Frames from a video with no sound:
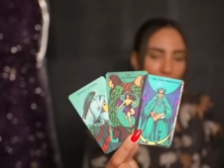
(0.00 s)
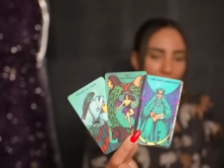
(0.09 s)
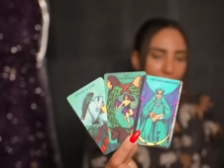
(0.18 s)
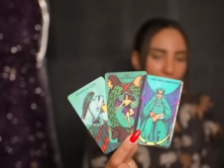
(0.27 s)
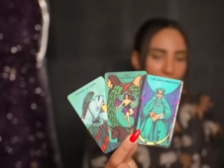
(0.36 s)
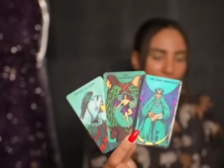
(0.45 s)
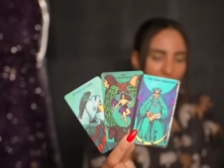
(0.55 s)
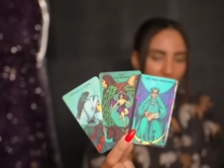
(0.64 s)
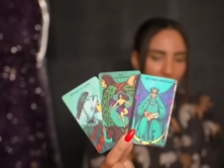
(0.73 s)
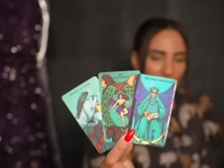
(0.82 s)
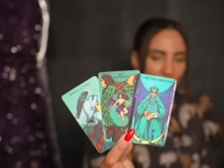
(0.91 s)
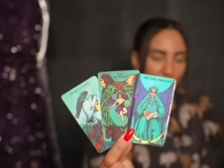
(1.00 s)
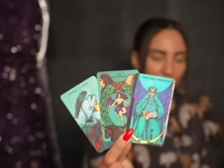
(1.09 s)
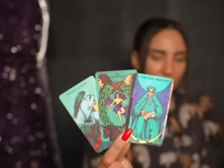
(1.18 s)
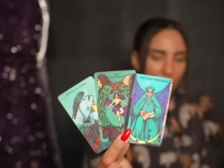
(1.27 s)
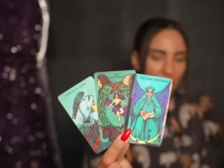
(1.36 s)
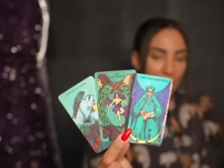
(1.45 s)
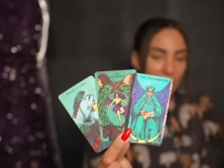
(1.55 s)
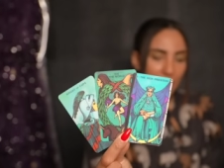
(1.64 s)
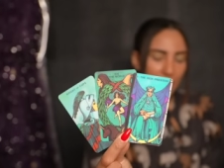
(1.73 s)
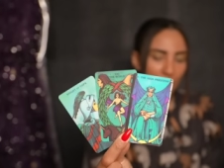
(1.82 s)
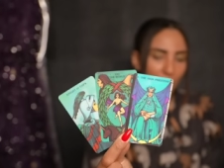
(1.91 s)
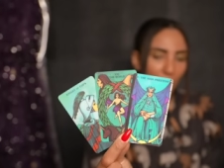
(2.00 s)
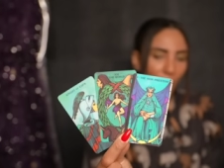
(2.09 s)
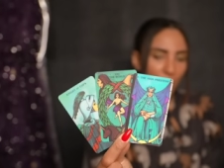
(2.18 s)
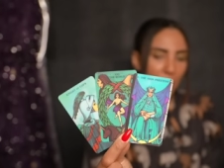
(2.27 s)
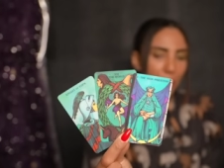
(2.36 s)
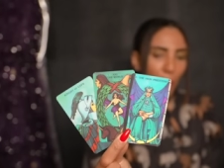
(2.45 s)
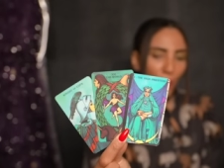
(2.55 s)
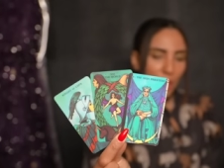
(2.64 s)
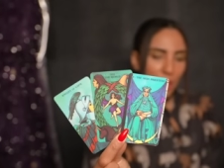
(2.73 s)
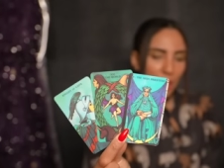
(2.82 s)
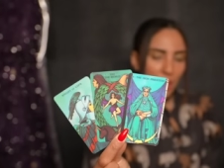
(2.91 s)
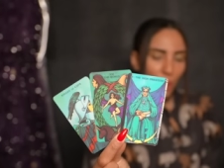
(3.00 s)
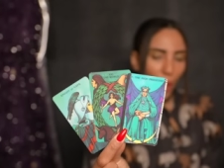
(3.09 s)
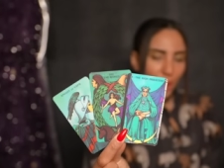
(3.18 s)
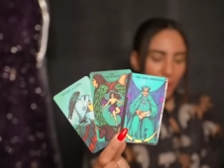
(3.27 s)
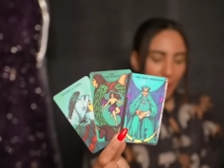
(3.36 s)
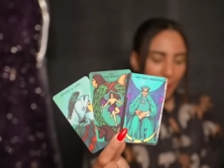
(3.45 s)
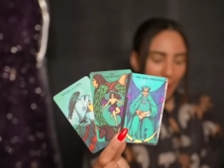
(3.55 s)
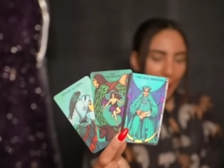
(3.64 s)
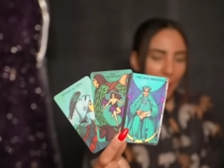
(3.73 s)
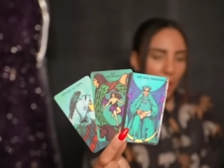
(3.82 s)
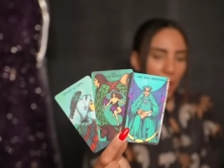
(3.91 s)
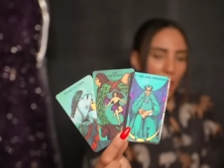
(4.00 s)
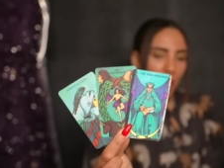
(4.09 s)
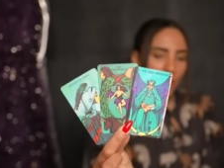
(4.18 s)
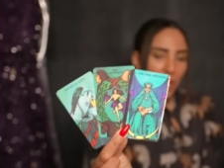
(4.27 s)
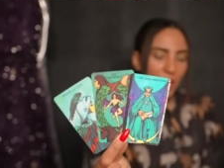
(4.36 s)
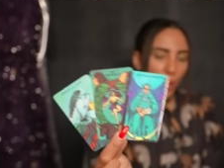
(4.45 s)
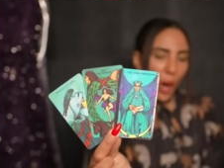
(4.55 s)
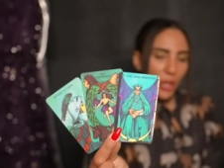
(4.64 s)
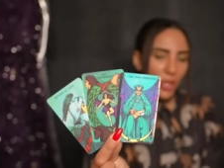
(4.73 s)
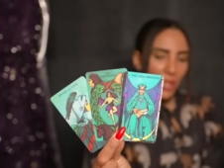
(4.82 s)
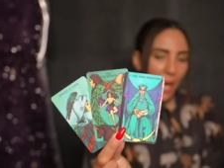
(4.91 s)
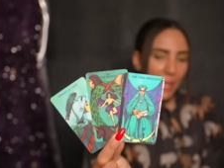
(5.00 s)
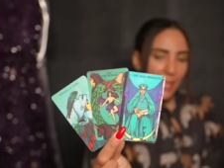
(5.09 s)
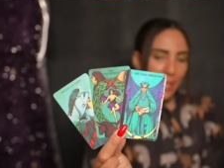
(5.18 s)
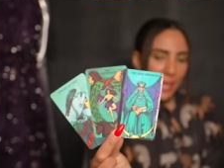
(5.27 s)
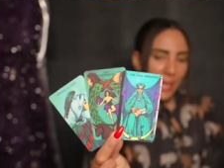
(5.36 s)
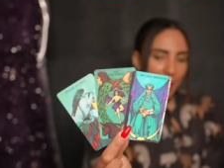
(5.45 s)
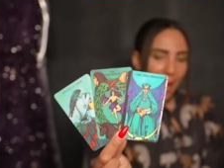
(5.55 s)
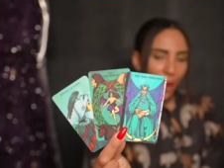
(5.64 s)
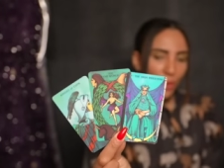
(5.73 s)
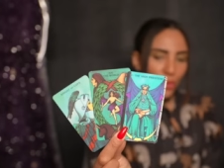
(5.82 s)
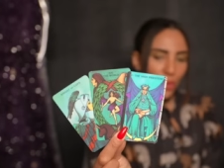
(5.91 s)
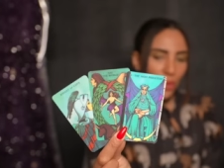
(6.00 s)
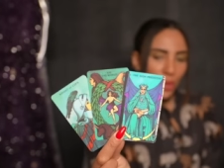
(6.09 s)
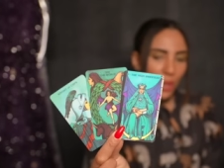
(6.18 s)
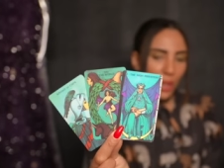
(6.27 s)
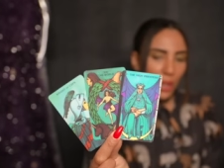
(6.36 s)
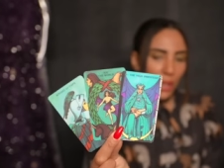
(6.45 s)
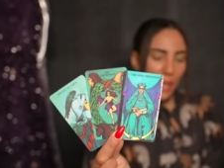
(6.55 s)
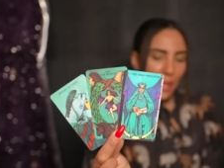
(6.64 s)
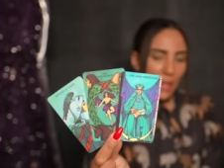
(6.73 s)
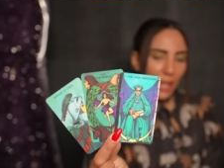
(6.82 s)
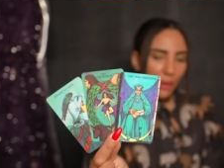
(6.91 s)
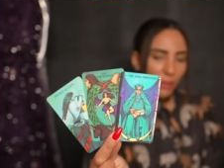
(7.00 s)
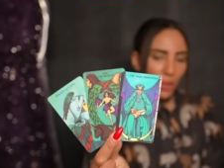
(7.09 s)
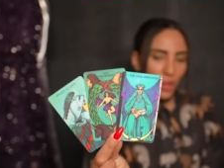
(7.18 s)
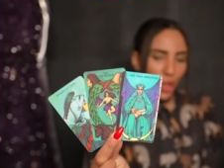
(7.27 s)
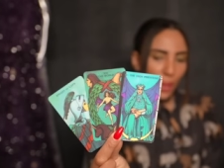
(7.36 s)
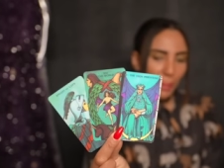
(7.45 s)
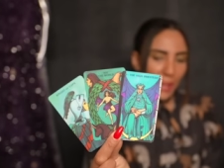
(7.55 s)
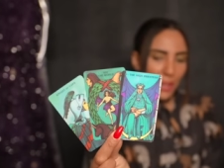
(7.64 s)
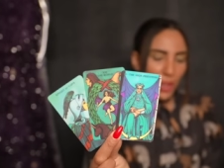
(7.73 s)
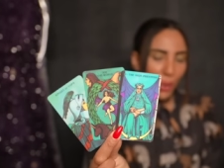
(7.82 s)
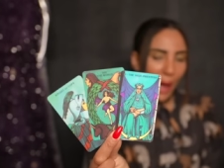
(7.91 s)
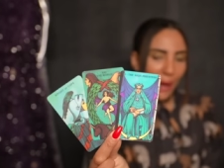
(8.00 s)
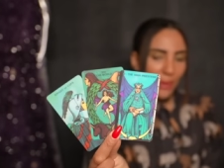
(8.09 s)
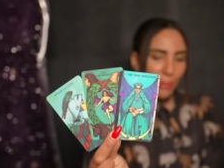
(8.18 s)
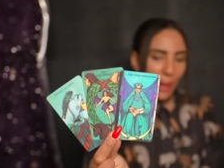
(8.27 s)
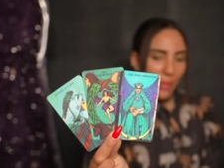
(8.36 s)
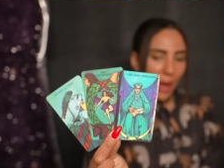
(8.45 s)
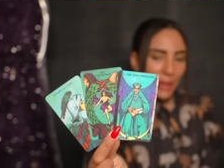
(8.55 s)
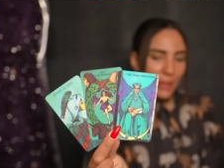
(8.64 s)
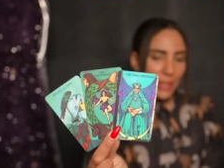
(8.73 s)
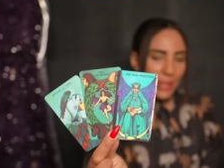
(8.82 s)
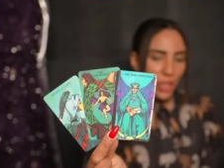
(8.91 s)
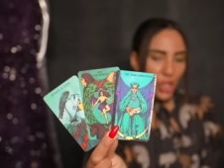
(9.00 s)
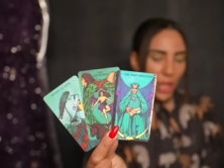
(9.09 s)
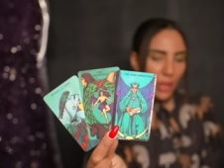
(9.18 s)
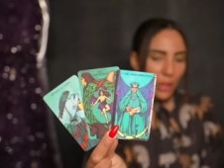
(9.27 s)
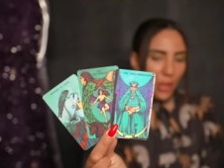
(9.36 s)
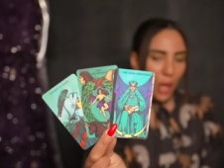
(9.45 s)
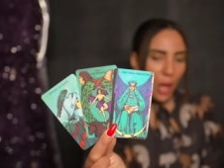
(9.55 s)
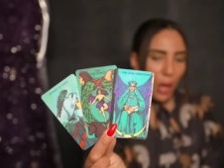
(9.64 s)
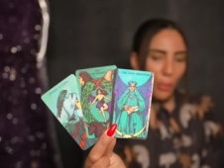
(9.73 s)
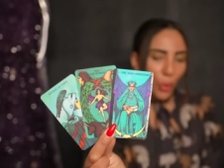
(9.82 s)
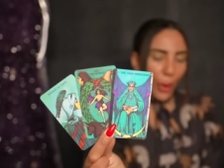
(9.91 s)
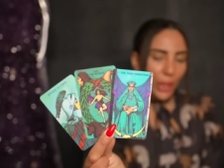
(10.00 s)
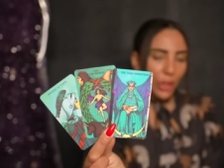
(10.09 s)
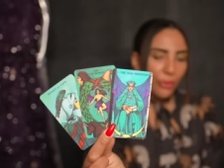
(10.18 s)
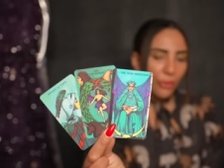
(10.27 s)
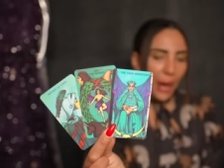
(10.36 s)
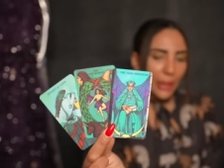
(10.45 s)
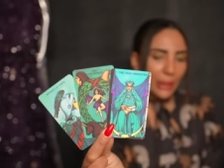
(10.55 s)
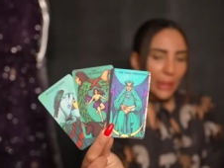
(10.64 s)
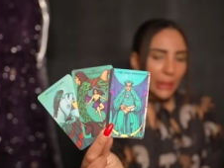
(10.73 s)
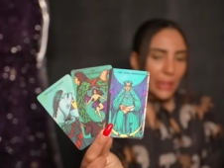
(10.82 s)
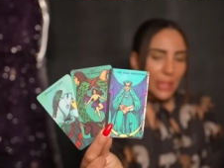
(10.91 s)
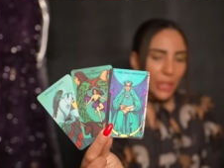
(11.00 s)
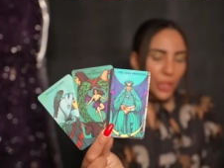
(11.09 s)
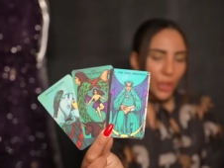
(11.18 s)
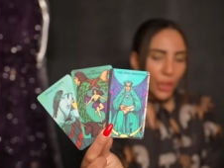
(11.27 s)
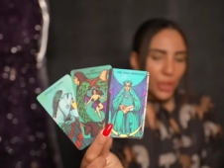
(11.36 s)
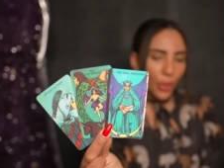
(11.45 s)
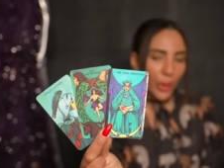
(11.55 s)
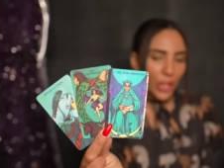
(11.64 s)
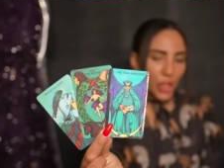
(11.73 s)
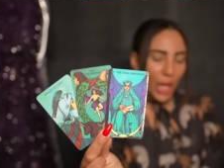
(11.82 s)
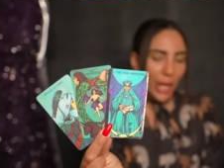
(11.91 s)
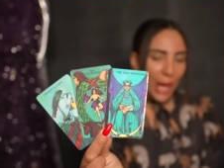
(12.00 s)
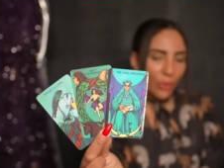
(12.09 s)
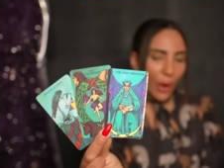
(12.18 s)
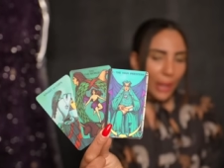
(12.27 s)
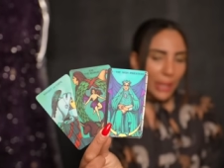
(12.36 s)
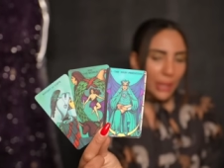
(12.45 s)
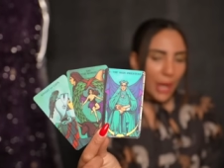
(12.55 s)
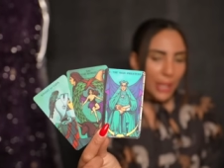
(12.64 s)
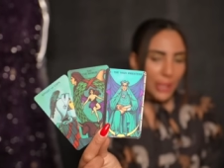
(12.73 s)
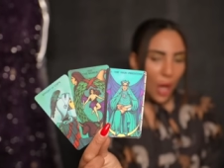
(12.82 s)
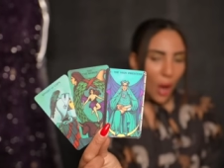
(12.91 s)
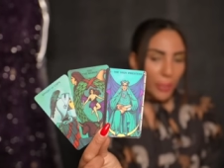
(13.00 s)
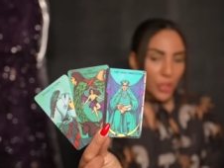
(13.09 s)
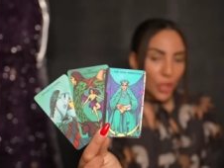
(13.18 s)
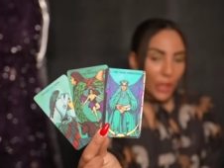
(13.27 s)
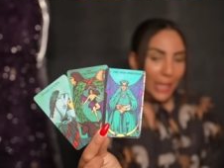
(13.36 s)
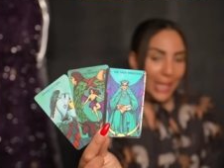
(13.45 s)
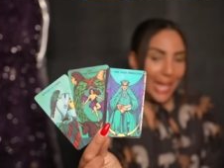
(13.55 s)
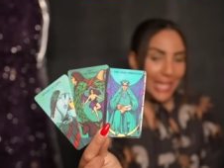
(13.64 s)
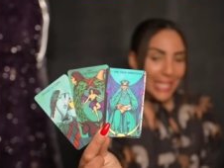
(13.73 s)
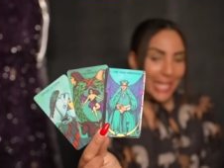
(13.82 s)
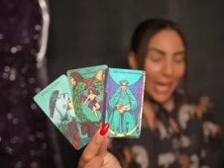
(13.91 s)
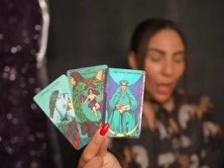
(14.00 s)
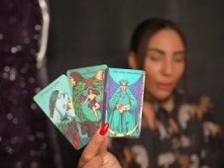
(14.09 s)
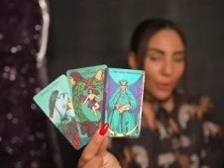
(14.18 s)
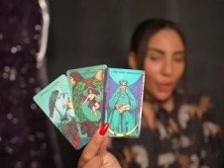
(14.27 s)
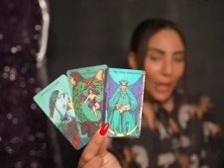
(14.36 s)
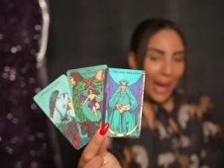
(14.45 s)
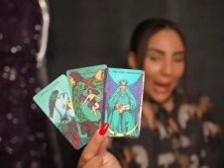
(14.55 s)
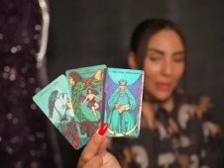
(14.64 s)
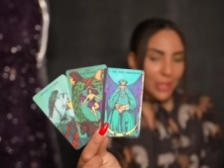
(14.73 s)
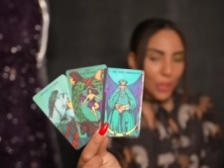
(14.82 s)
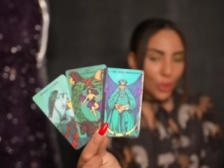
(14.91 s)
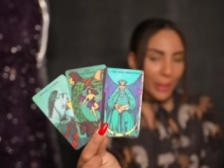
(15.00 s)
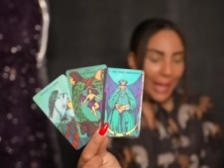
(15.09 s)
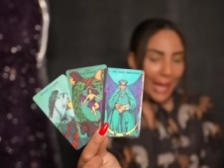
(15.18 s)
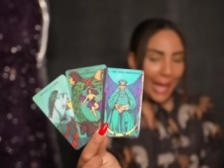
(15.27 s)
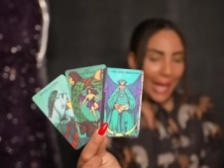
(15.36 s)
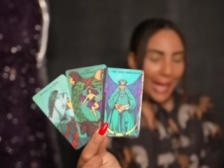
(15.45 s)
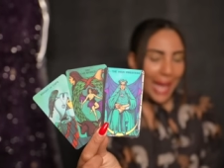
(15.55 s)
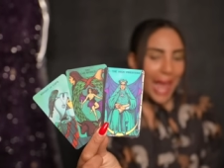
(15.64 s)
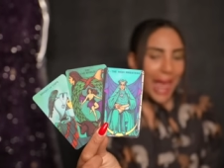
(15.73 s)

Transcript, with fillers: to this indecisiveness about this person, this water sign. Again, this water sign is in and out in the near future because you haven't made that decision. But when you finally listen to your intuition and recognize the opportunity that's there for you to have this new beginning,